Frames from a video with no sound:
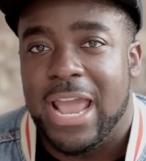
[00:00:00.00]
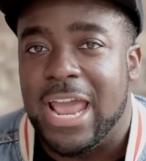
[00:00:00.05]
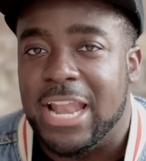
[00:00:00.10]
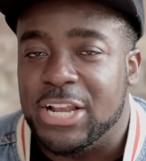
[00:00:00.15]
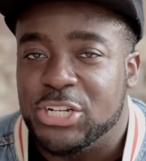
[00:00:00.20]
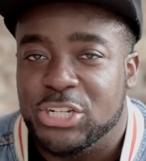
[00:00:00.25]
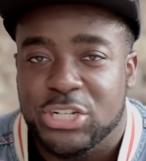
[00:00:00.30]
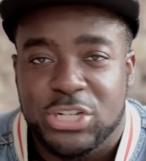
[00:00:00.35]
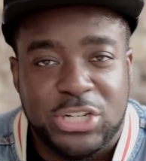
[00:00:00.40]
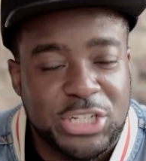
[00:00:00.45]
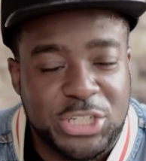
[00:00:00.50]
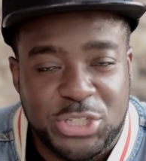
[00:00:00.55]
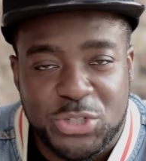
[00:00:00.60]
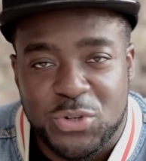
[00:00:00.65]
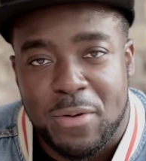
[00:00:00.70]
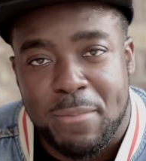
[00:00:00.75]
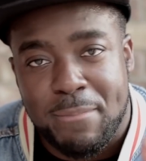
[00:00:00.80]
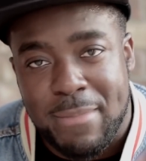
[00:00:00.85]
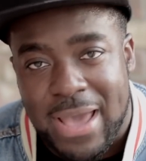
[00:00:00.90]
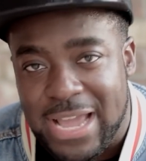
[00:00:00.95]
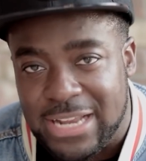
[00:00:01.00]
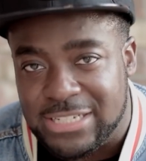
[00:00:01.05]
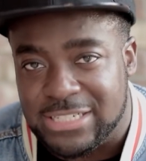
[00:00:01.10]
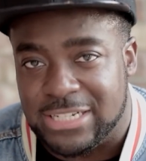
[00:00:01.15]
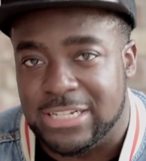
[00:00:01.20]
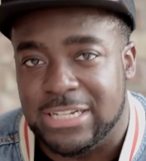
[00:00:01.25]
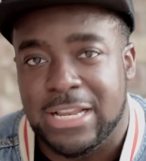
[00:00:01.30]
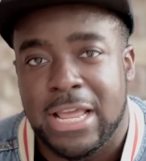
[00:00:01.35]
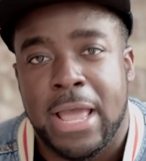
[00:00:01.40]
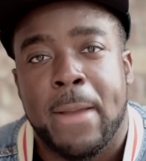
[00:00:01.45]
And could you
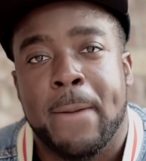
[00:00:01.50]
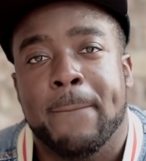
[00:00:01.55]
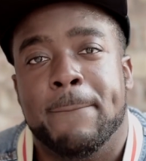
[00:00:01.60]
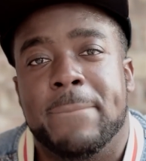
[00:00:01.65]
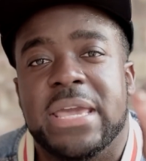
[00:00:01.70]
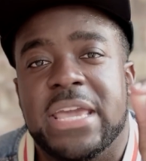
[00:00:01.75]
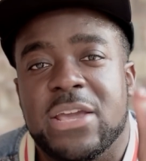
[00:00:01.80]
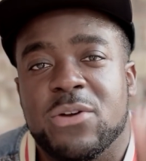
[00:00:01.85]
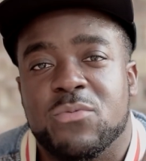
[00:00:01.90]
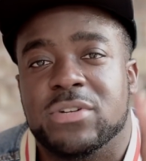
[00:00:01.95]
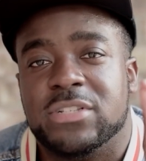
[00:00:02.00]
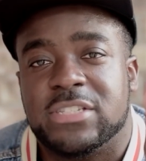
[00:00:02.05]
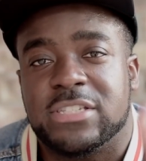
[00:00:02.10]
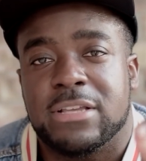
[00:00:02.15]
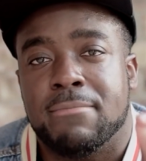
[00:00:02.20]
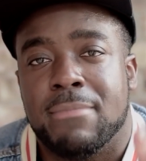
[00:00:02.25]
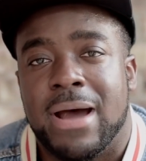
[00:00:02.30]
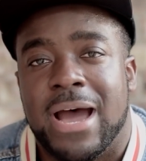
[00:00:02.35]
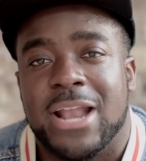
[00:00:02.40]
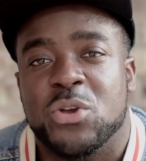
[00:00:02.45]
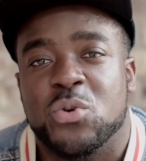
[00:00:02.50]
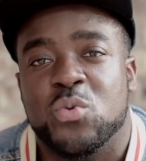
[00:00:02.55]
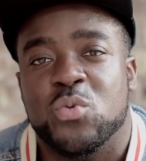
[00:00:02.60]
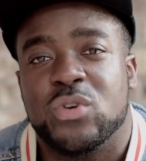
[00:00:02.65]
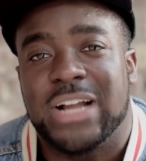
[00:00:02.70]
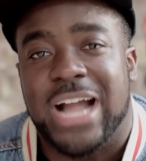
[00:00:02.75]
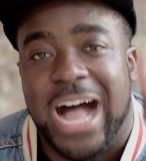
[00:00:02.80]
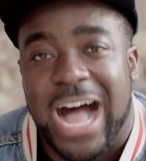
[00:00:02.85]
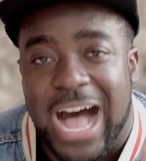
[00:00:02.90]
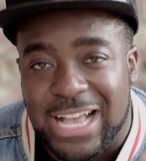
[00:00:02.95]
imagine being with somebody who
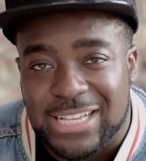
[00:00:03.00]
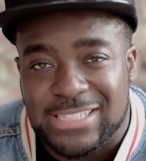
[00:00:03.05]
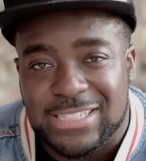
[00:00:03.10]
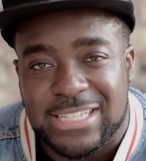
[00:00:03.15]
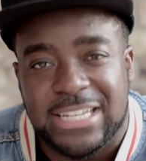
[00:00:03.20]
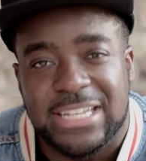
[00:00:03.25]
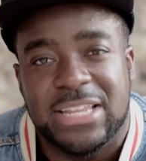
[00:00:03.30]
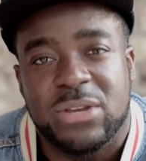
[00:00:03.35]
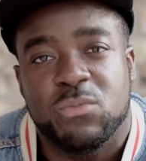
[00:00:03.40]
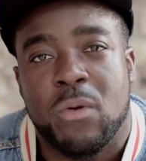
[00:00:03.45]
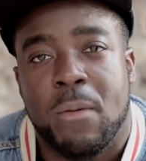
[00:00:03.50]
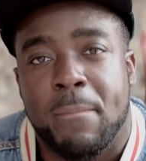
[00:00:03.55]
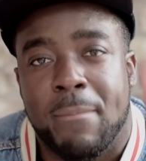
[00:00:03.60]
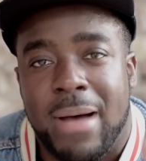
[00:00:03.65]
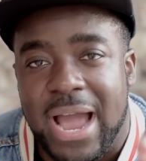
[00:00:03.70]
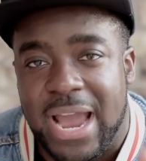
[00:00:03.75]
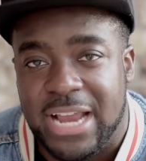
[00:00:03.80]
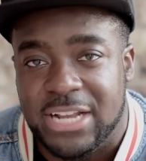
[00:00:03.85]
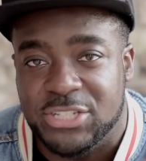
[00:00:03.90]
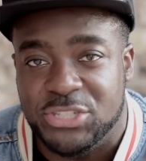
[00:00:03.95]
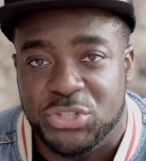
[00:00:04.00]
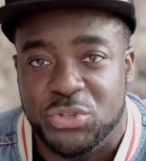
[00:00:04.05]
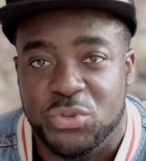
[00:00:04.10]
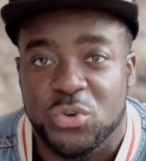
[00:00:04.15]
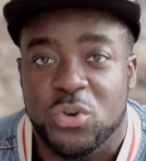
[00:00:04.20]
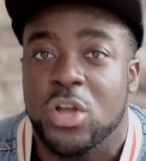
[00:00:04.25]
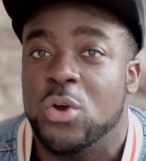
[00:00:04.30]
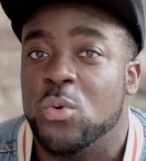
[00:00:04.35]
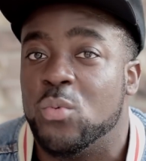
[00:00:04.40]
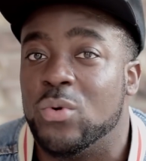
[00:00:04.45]
constantly reminds
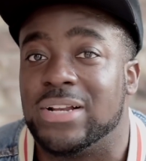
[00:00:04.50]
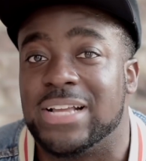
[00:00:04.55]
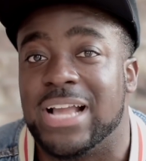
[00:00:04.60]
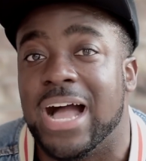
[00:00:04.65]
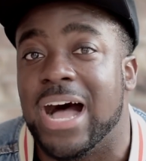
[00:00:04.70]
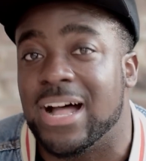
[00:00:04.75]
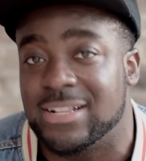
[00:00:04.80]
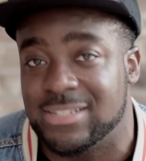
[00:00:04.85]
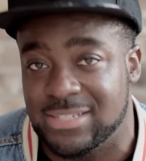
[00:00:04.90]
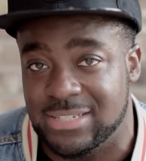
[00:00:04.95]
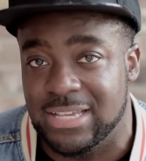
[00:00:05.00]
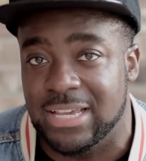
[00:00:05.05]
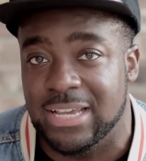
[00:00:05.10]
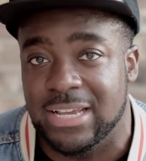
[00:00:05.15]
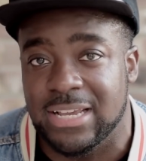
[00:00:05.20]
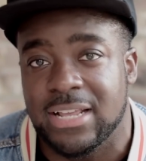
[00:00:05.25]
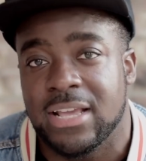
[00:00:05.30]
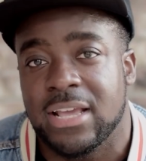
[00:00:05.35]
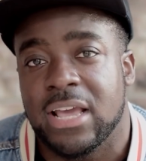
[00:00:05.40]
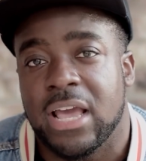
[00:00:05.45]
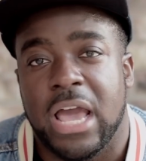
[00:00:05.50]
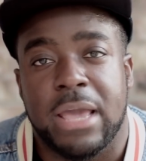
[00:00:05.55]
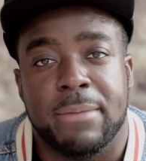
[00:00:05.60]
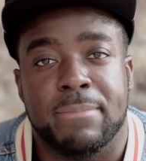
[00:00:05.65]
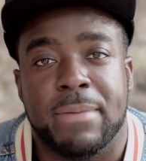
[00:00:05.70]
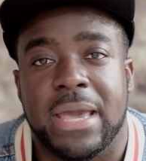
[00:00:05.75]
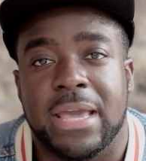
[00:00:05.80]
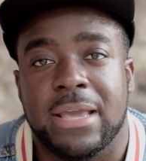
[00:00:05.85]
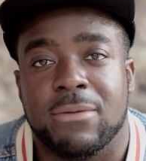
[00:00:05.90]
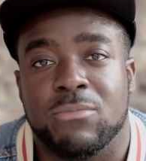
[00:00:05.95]
you what God said? Hey
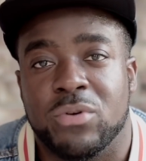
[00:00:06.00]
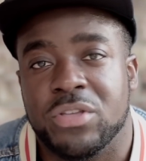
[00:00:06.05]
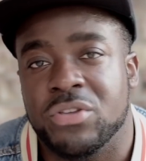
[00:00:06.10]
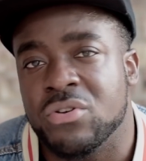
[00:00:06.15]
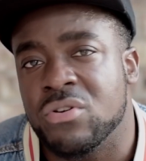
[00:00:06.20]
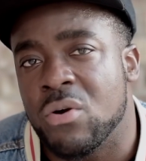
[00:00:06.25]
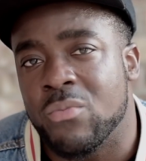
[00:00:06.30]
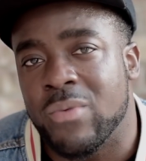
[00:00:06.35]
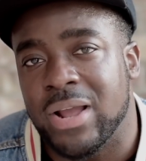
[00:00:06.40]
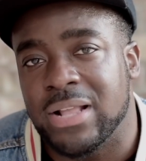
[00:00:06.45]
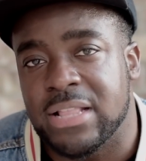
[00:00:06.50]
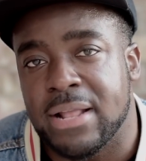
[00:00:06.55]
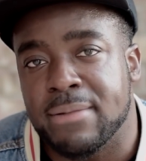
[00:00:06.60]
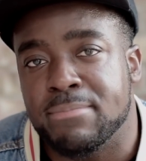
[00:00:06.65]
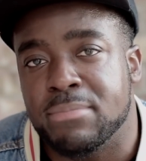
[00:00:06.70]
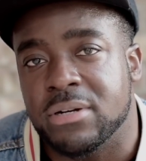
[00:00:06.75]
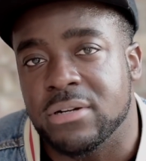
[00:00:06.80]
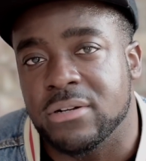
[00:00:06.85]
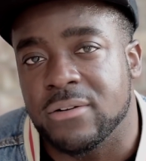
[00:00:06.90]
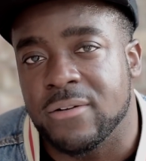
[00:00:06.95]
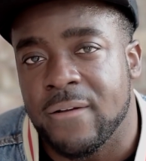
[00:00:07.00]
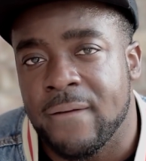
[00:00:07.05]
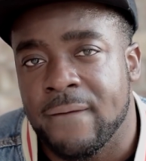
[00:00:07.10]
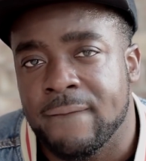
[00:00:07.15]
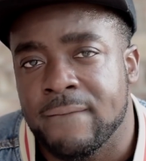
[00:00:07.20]
babe, when you gonna write that book?